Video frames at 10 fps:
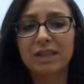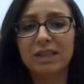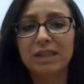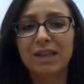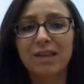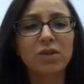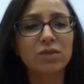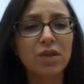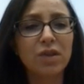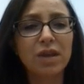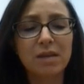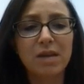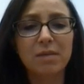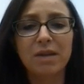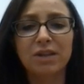I think, because those are the things I
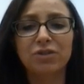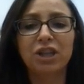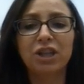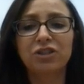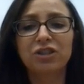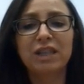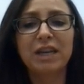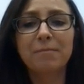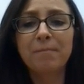made major changes in.